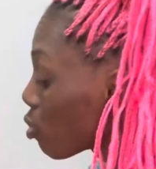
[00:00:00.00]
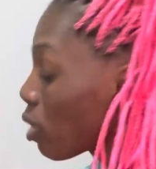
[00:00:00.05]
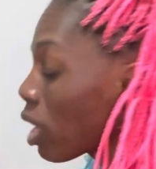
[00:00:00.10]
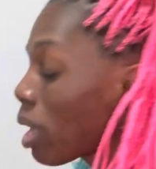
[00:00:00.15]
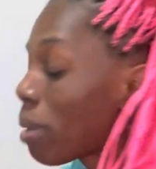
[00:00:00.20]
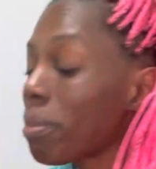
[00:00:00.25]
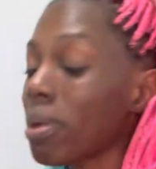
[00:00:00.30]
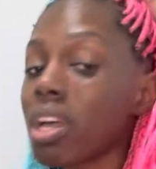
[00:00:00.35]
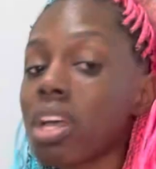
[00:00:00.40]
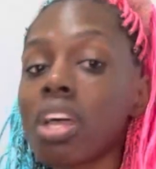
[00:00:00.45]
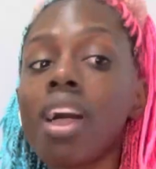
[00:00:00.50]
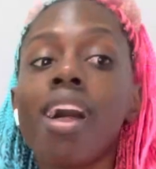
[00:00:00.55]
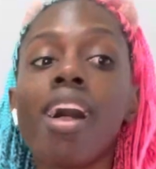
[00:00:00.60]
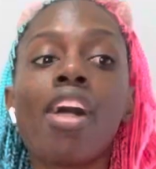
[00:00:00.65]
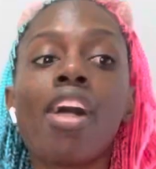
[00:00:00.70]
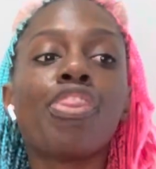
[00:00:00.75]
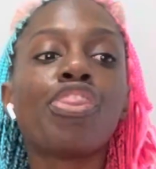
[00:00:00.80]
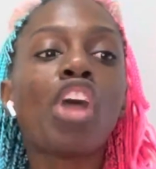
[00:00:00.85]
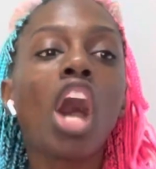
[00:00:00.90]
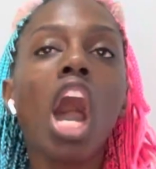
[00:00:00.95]
Grandma,
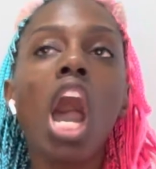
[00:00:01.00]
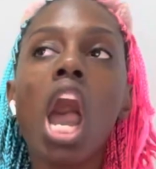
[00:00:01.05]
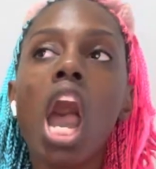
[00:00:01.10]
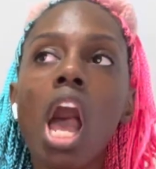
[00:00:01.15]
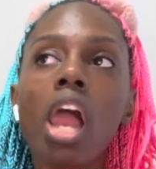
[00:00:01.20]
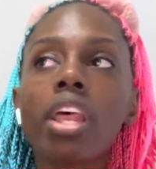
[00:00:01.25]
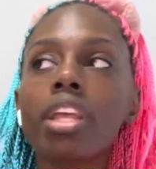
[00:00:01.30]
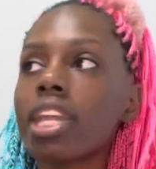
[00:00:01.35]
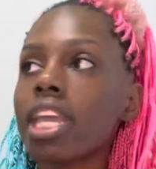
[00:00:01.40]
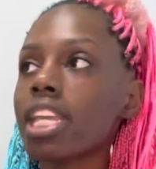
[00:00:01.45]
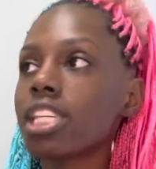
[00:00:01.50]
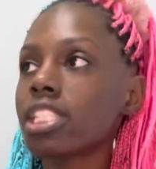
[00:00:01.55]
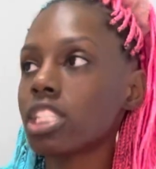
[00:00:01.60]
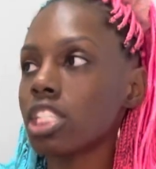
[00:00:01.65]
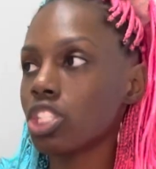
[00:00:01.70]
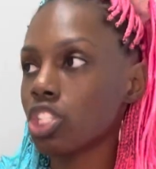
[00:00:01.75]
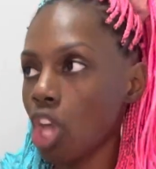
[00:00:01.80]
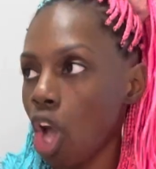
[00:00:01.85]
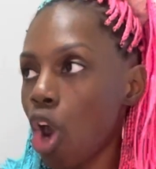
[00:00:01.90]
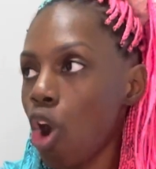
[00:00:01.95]
the holidays
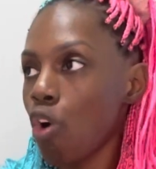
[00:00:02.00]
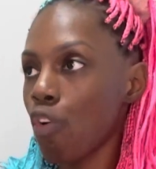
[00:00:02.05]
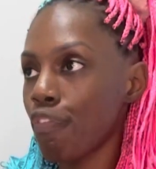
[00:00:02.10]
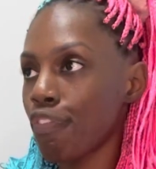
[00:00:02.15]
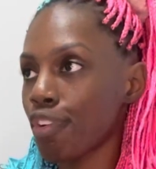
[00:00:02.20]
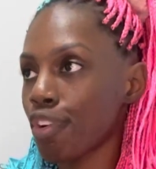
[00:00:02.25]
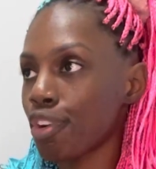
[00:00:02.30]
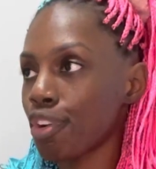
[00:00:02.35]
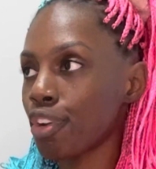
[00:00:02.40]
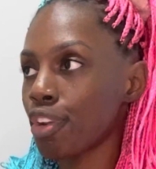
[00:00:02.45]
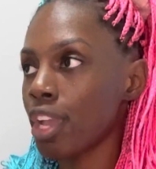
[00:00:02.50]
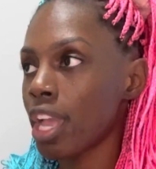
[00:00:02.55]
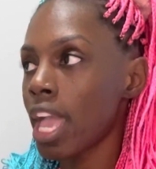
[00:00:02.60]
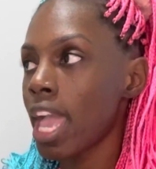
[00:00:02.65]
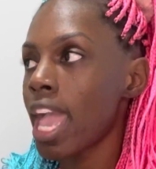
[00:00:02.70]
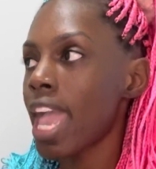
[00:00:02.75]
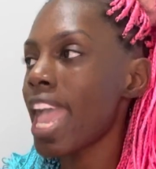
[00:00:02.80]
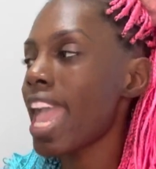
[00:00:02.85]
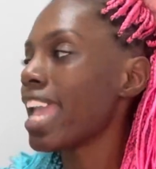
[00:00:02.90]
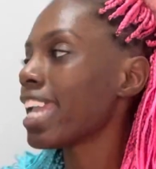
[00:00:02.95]
is over
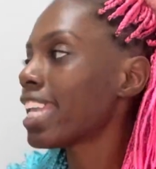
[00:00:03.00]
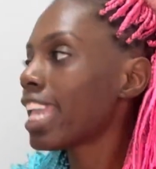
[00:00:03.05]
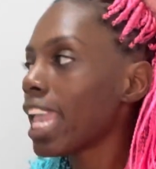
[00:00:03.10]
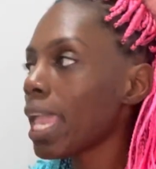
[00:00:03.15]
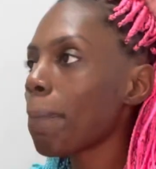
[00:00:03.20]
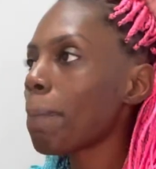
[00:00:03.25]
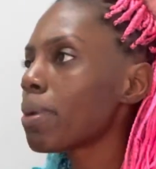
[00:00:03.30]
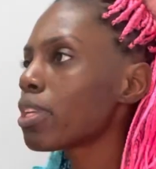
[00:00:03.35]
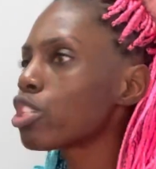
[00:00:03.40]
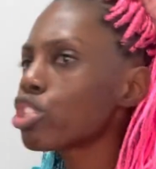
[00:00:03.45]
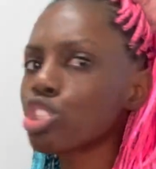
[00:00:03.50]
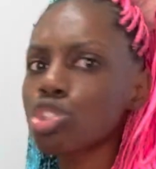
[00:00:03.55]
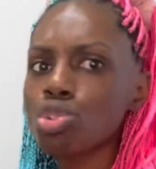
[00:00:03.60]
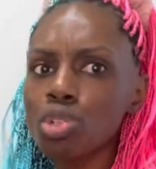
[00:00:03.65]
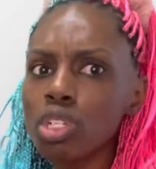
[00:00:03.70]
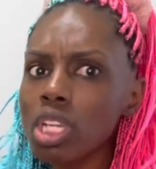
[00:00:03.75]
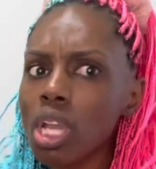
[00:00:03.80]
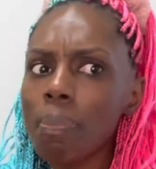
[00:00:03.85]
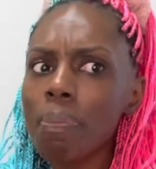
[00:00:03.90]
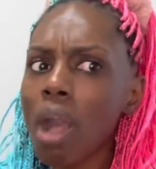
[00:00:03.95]
and keeping the
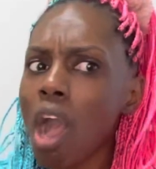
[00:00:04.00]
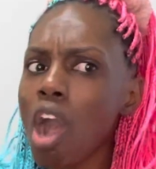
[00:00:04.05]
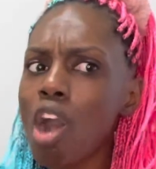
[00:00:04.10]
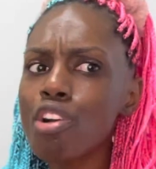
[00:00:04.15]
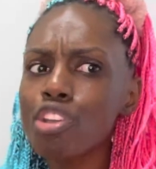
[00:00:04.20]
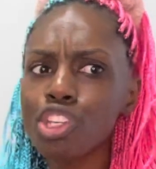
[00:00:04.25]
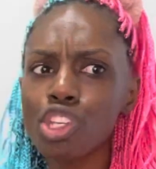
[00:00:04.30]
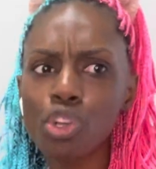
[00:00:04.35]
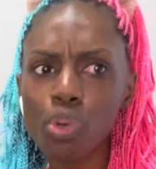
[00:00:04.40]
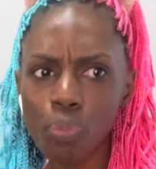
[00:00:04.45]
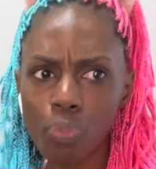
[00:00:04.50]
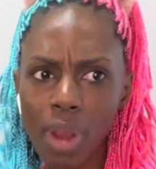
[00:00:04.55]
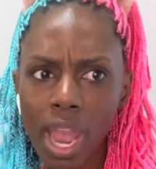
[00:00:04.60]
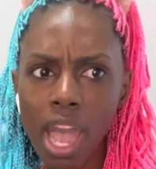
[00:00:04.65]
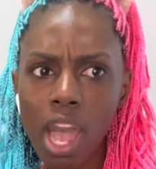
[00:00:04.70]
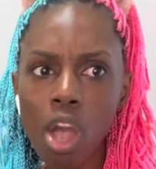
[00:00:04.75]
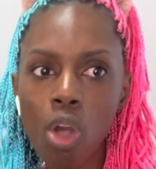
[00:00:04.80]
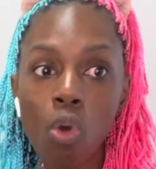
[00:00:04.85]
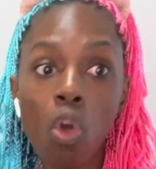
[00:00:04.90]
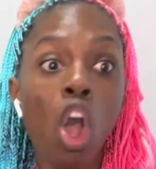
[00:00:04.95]
tree up all year
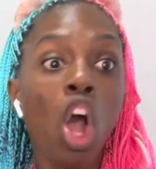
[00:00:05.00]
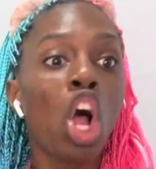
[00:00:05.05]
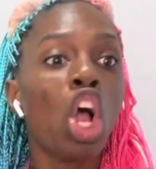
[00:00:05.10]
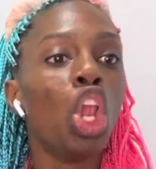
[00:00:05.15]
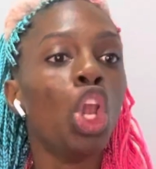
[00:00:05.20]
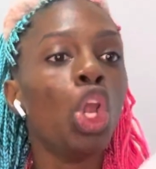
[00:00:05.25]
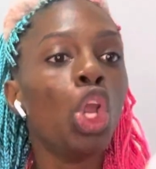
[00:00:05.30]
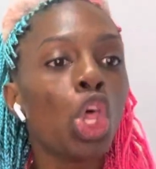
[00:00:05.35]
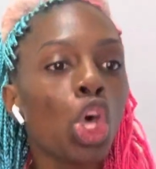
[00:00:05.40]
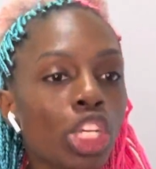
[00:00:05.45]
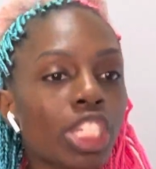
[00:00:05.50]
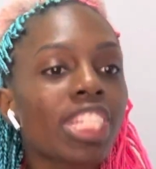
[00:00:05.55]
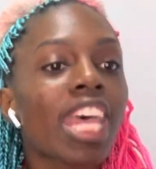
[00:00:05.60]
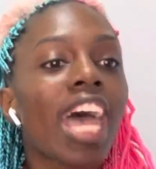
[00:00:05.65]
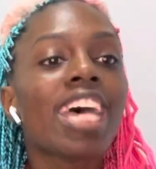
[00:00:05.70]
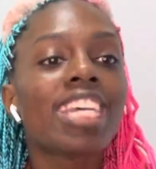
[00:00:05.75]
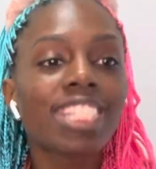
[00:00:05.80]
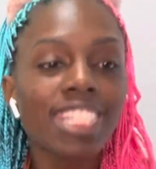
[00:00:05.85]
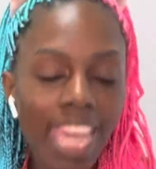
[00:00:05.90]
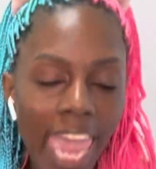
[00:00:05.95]
round
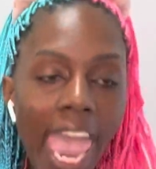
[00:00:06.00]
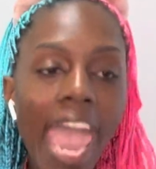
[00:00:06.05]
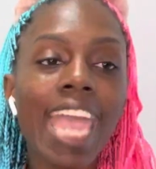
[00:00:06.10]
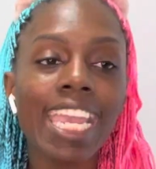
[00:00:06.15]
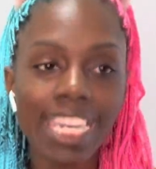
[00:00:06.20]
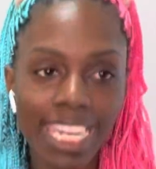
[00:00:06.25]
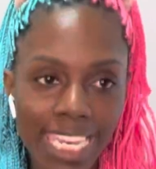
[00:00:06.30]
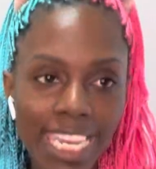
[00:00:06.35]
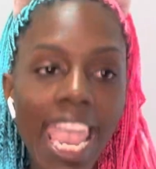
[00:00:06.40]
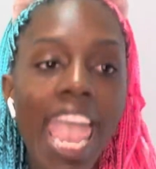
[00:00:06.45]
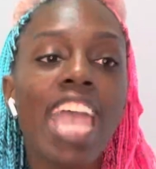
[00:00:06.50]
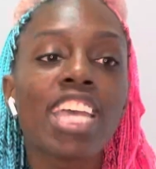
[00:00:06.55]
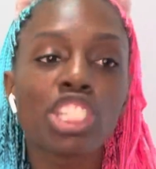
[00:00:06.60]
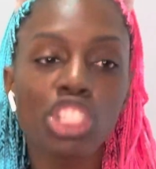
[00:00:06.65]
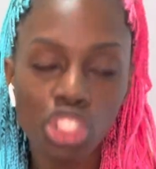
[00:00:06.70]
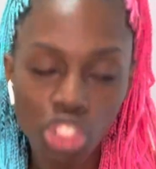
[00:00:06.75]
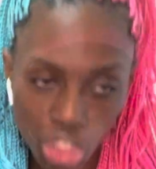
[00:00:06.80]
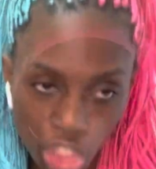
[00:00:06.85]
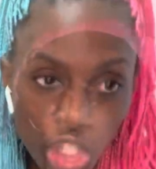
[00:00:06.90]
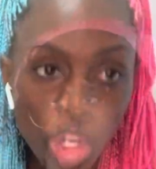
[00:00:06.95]
looks tacky and
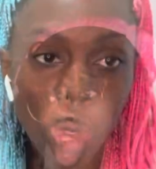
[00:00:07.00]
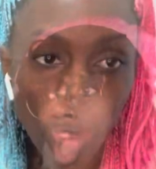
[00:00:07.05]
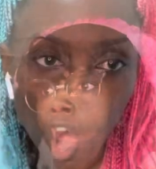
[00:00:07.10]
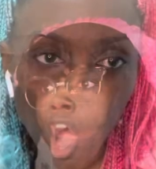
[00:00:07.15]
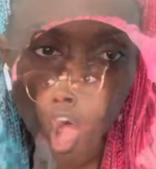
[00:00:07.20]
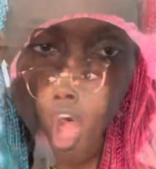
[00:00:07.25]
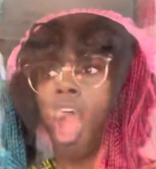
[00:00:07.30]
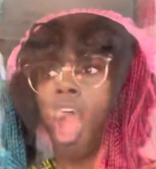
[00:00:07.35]
stupid.